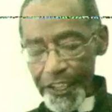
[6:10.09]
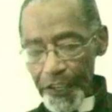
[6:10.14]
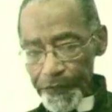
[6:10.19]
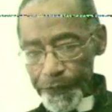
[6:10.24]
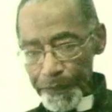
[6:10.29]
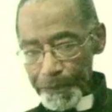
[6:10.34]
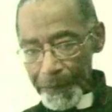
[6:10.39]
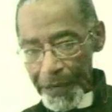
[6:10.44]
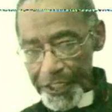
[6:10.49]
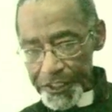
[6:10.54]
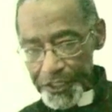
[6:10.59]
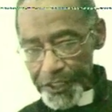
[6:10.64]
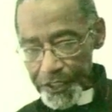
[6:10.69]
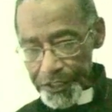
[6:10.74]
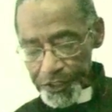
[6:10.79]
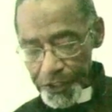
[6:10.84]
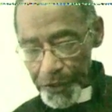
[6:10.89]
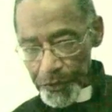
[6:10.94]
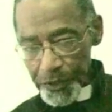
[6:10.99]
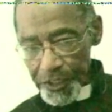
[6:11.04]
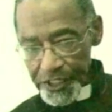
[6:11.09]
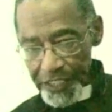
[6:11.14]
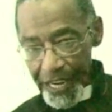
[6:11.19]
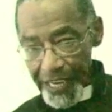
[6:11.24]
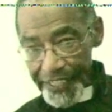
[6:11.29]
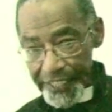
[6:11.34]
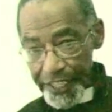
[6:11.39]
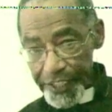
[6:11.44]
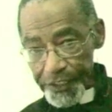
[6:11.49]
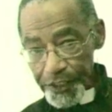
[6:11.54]
information as soon as
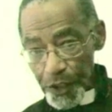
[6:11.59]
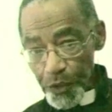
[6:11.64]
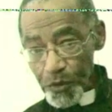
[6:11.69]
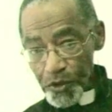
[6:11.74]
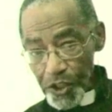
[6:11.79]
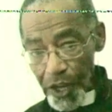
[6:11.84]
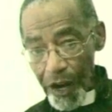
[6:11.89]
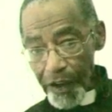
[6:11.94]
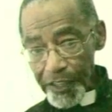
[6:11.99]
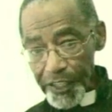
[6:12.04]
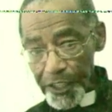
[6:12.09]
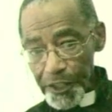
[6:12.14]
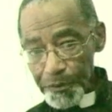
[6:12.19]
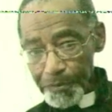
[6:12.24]
I get through talking